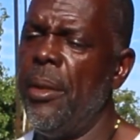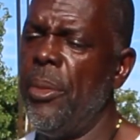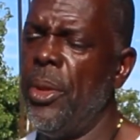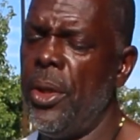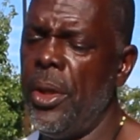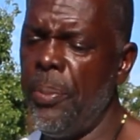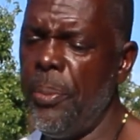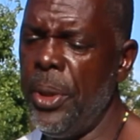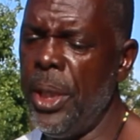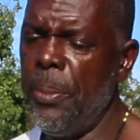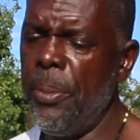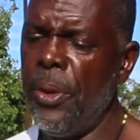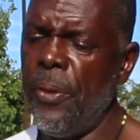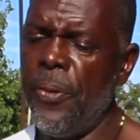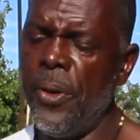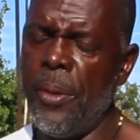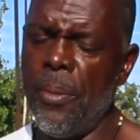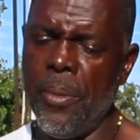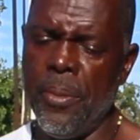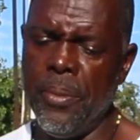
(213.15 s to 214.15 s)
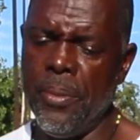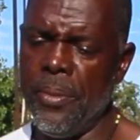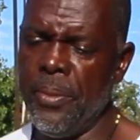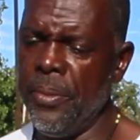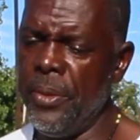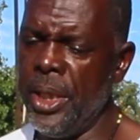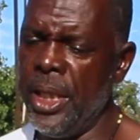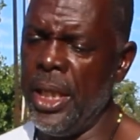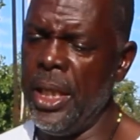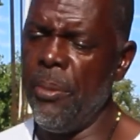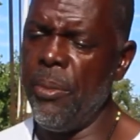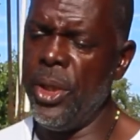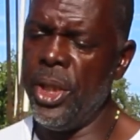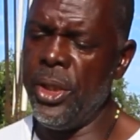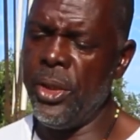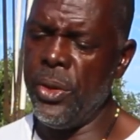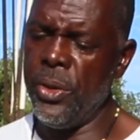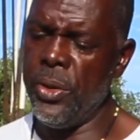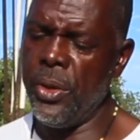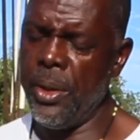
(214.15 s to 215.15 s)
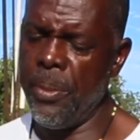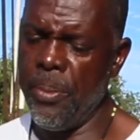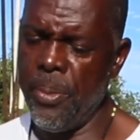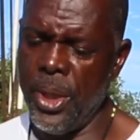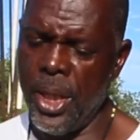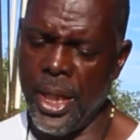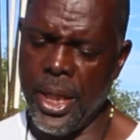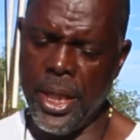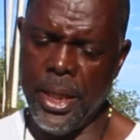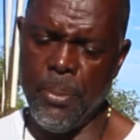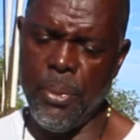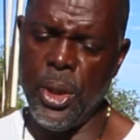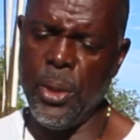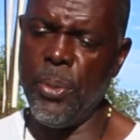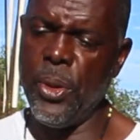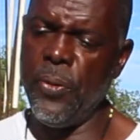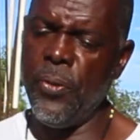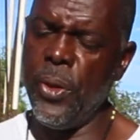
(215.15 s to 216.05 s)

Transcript: put the paper from thing, but you apply paper.